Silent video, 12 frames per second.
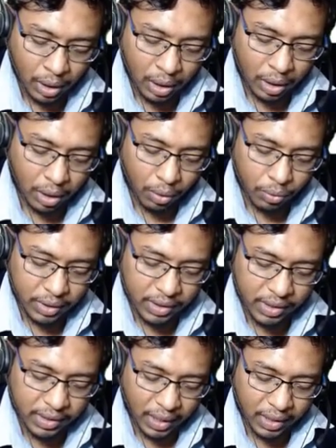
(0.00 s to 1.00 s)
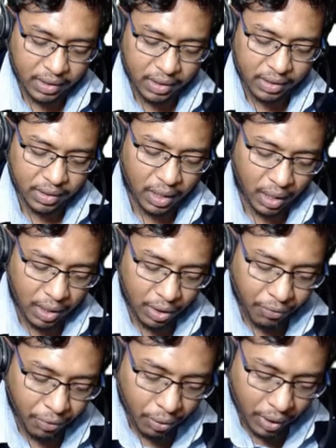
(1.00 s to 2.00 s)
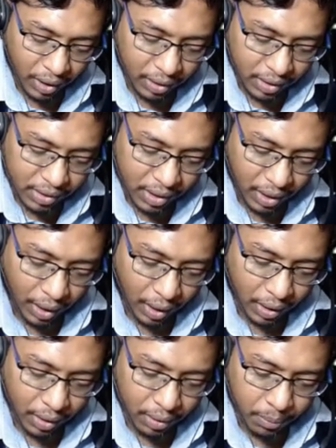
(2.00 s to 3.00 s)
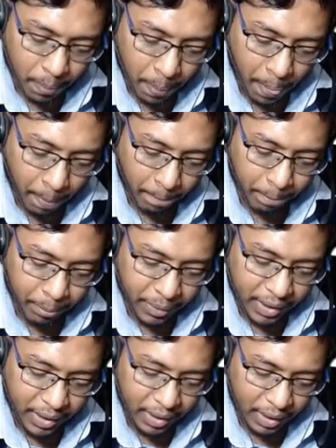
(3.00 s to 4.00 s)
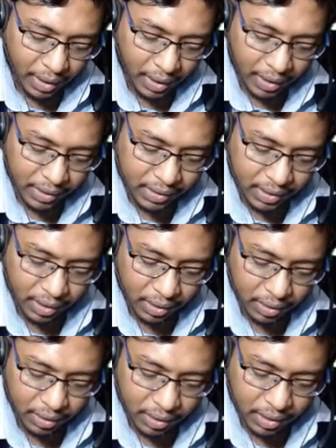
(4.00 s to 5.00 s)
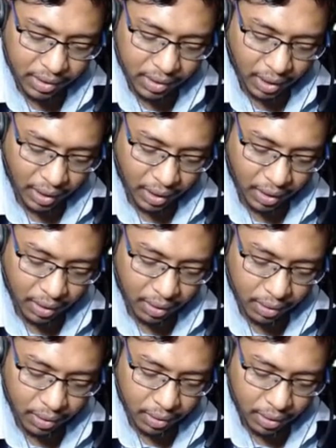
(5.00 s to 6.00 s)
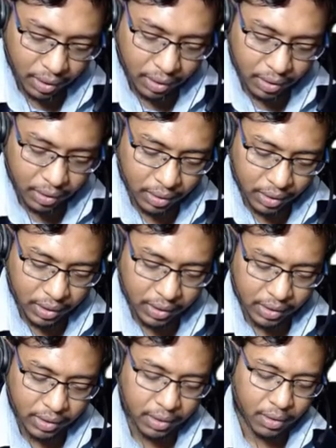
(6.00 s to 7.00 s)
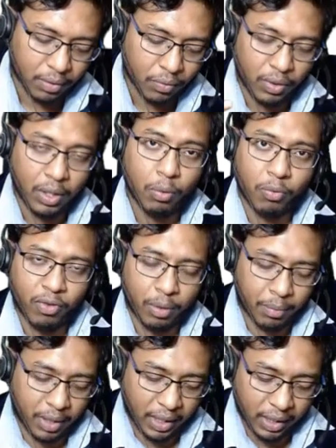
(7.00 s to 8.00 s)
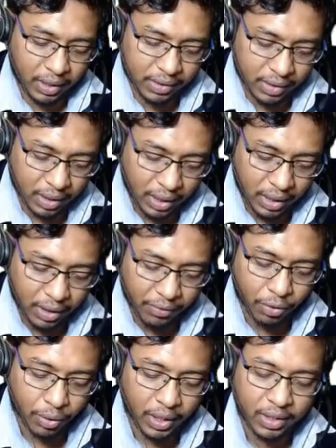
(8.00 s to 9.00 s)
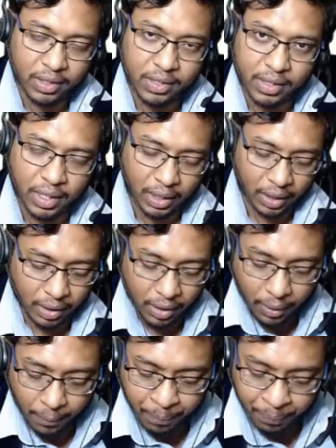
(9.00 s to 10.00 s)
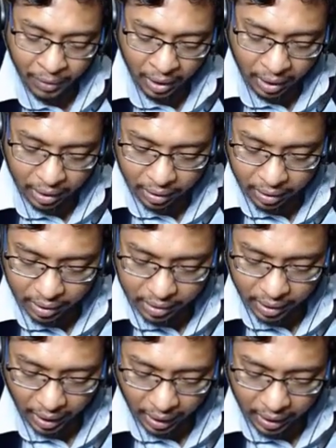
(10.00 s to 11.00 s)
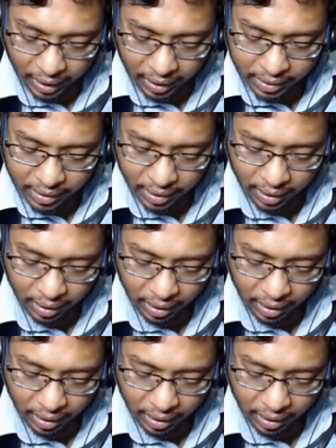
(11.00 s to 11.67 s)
now this is x is there, and if you take this triangle BAC, this triangle, this waveform triangle is there, right? If you take this triangle, this angle C,